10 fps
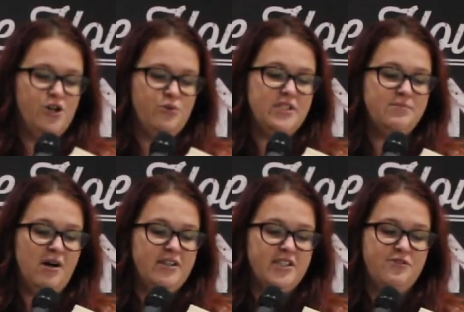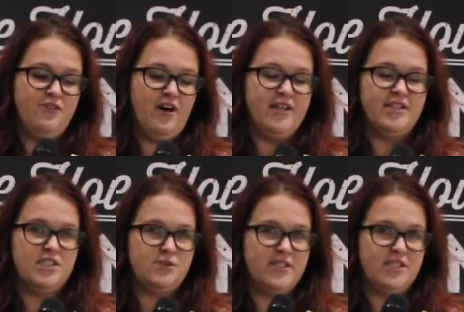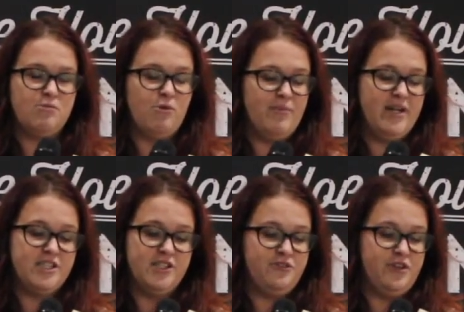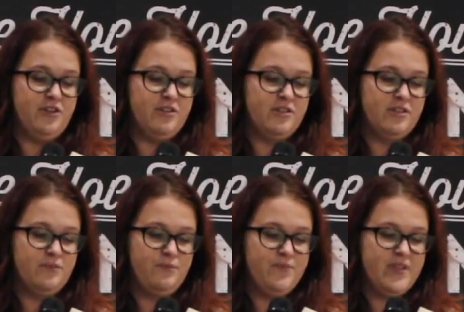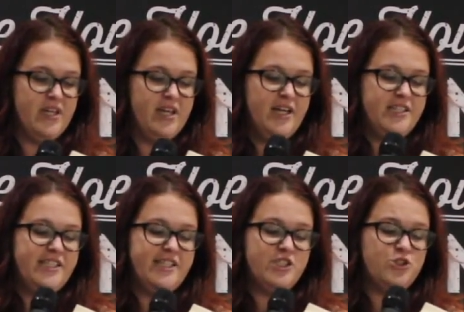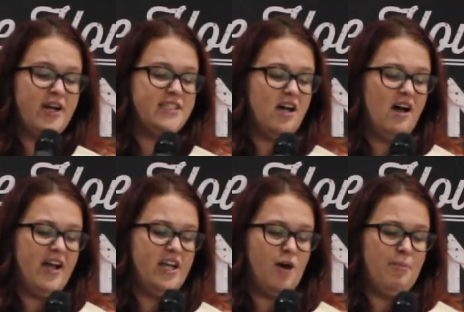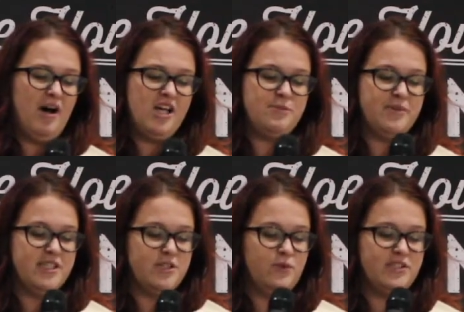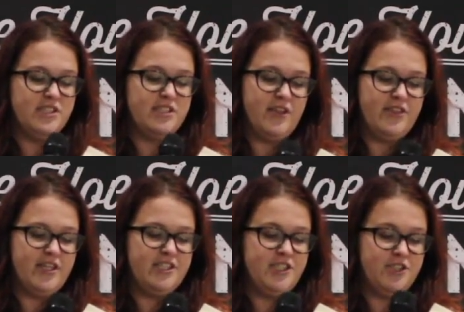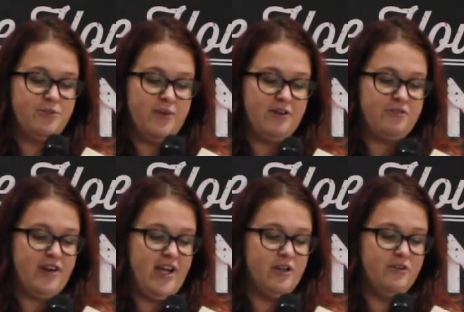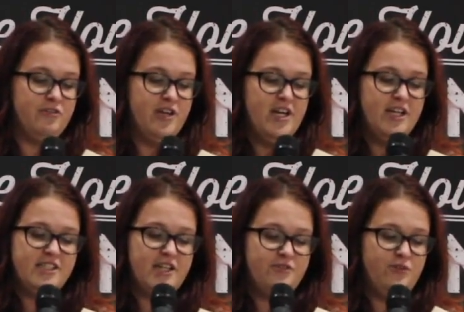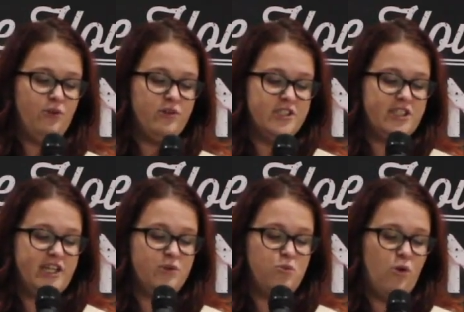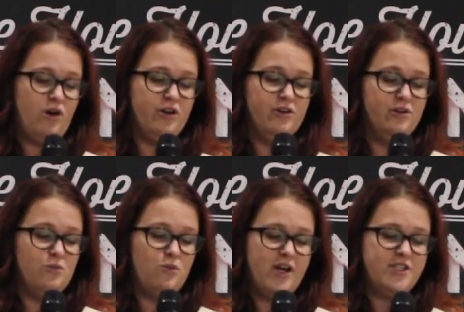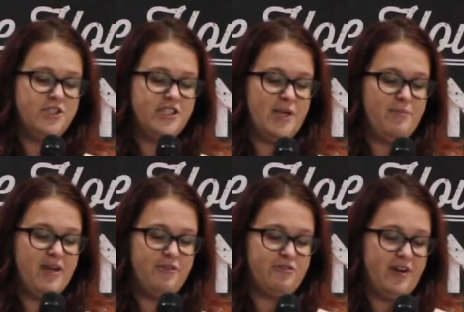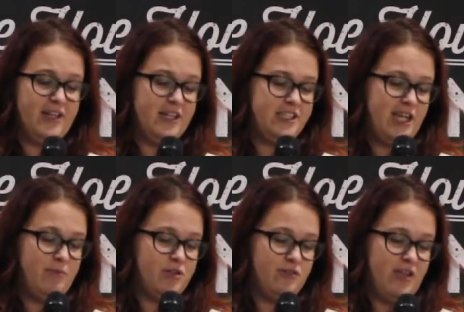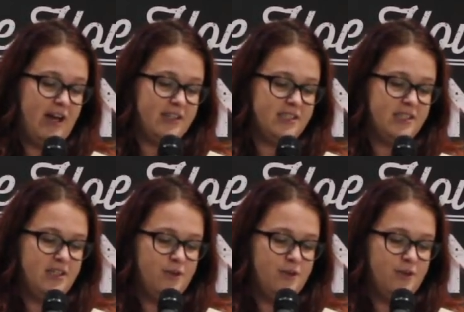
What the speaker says: We smiled in defiance at someone mentioned food. She didn't try to hide her past because it wasn't something she should have been afraid of. She had fought and she had won. Why should she be ashamed of that?